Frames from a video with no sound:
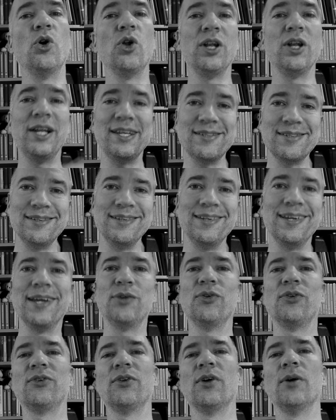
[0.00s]
or listening
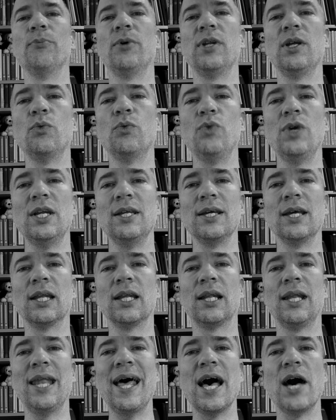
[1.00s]
to somebody reading
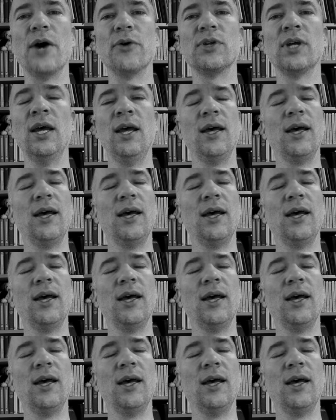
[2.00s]
it loud.